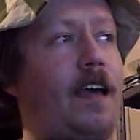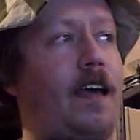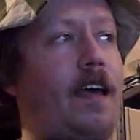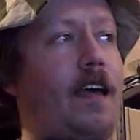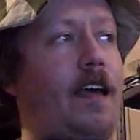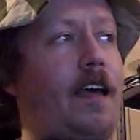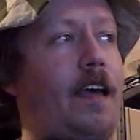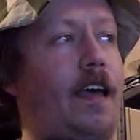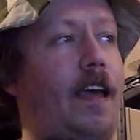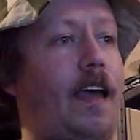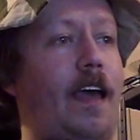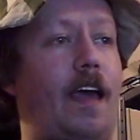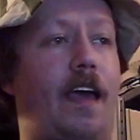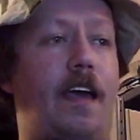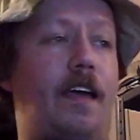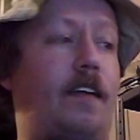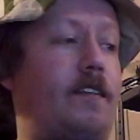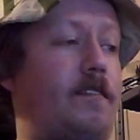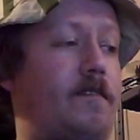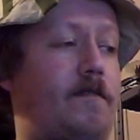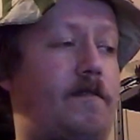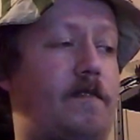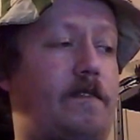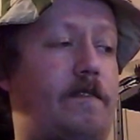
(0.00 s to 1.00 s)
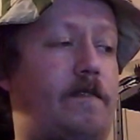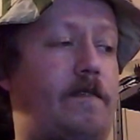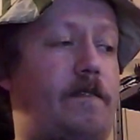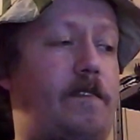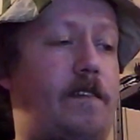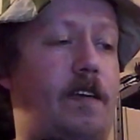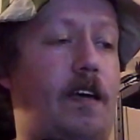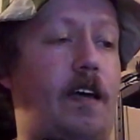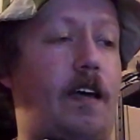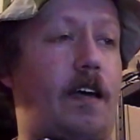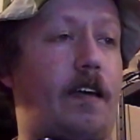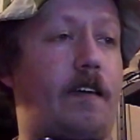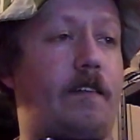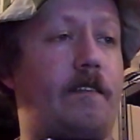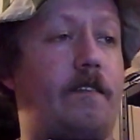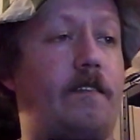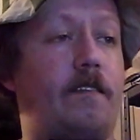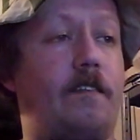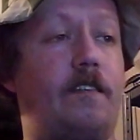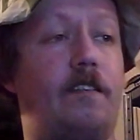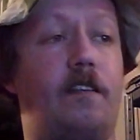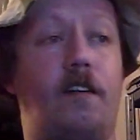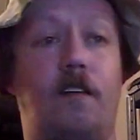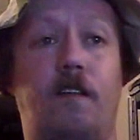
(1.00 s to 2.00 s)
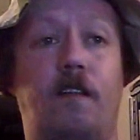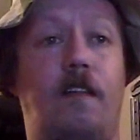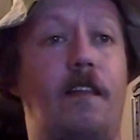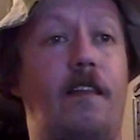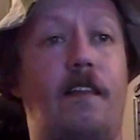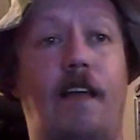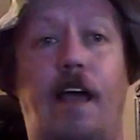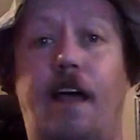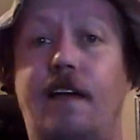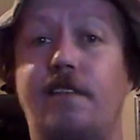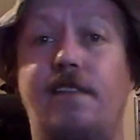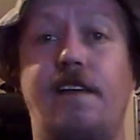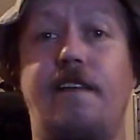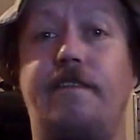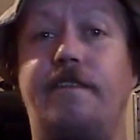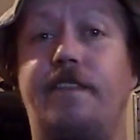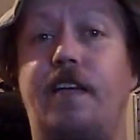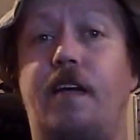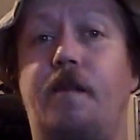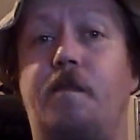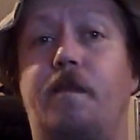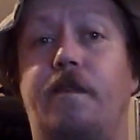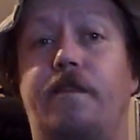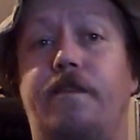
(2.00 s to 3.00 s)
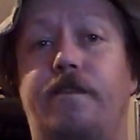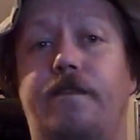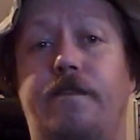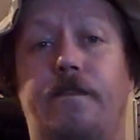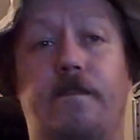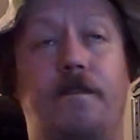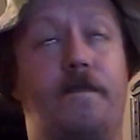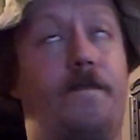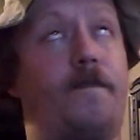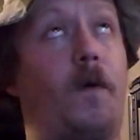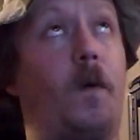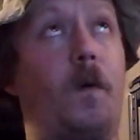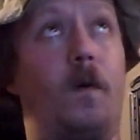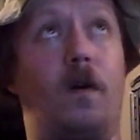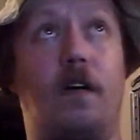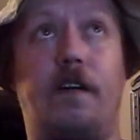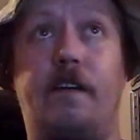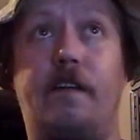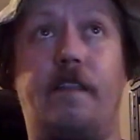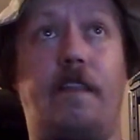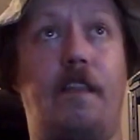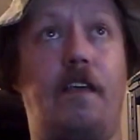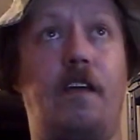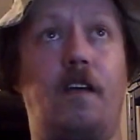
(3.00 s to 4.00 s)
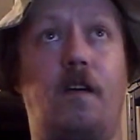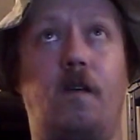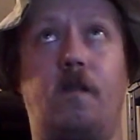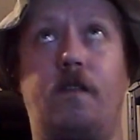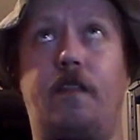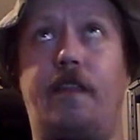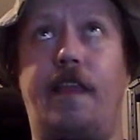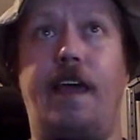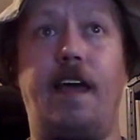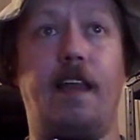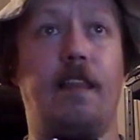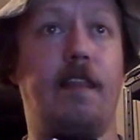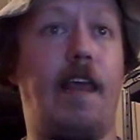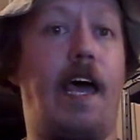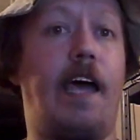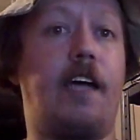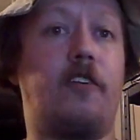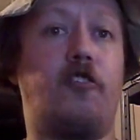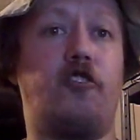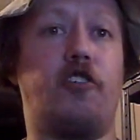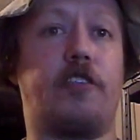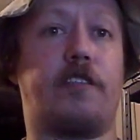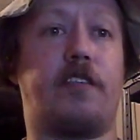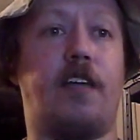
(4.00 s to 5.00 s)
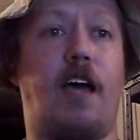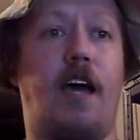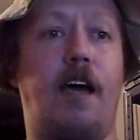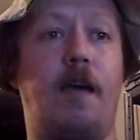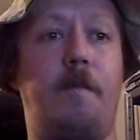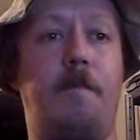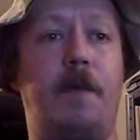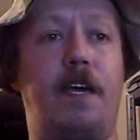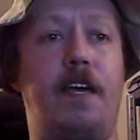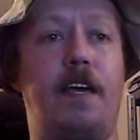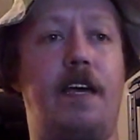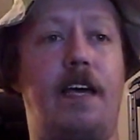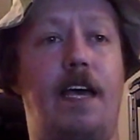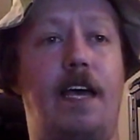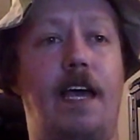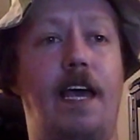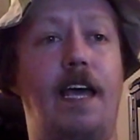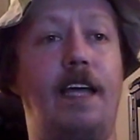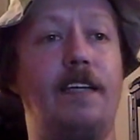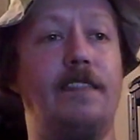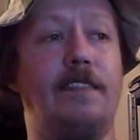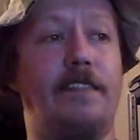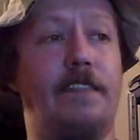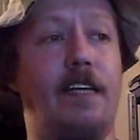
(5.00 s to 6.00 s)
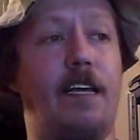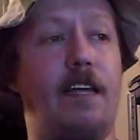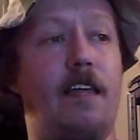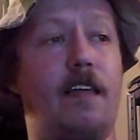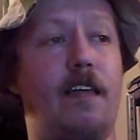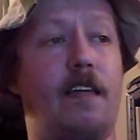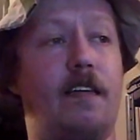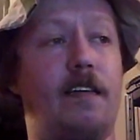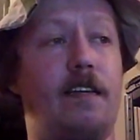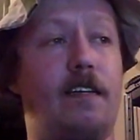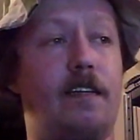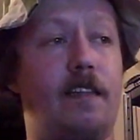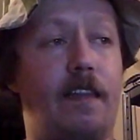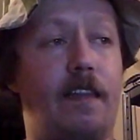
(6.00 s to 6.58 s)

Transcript: And, yeah, as I've said before, the electric typing is the